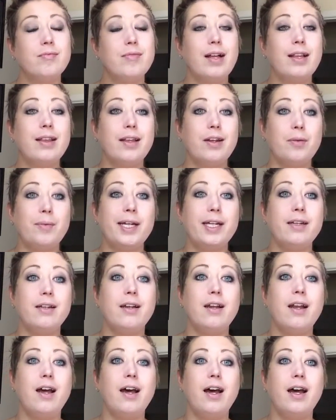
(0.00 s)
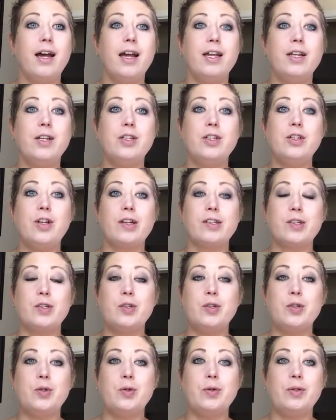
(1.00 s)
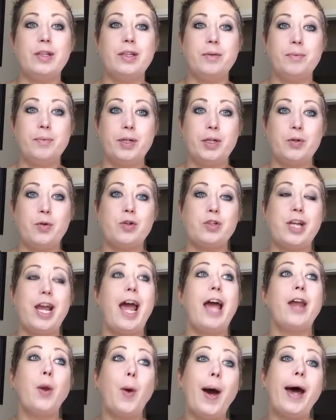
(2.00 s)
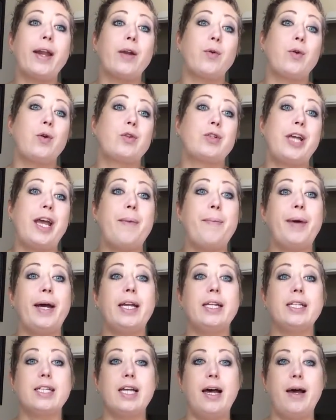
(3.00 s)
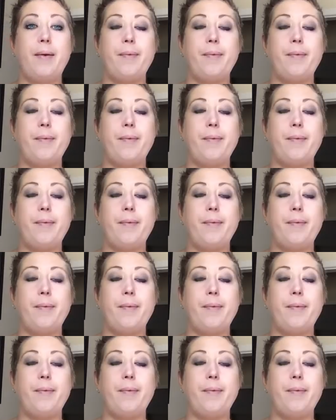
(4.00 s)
a little bit. I also do a little bit of crochet. I know how to crochet, but